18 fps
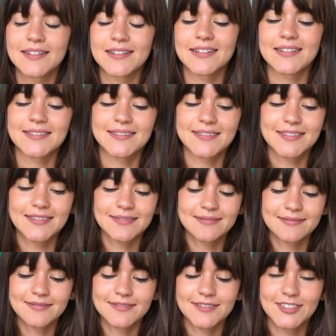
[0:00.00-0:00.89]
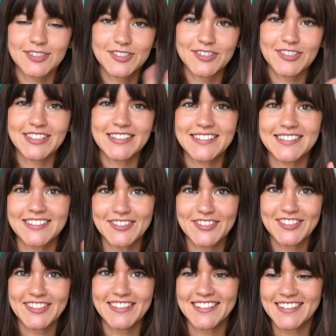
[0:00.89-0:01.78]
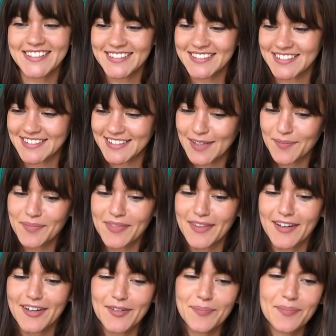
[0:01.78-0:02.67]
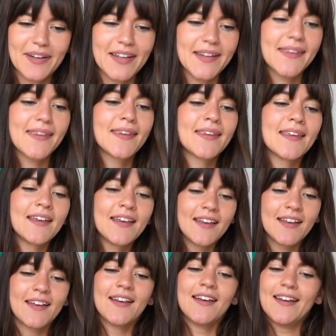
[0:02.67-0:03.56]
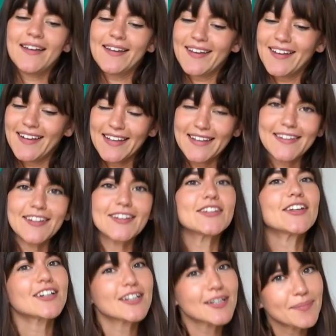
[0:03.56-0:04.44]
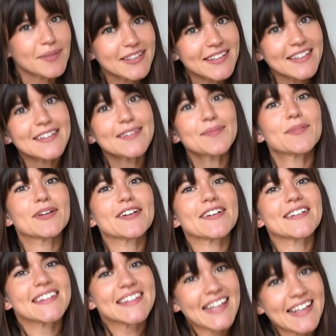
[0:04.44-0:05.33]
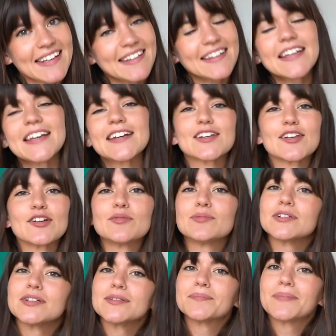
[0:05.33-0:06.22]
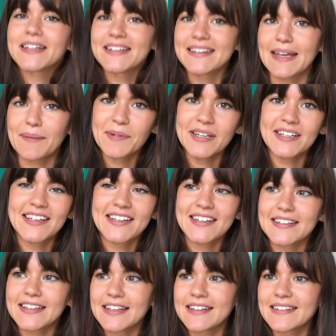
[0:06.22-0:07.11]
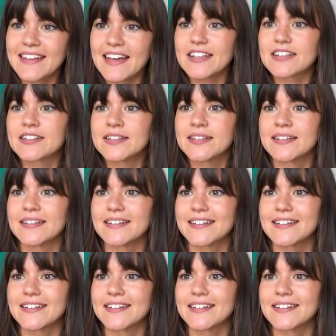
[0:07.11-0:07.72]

And Australia, New Zealand is up there, but let's not talk about this, because then a global pandemic hit, and that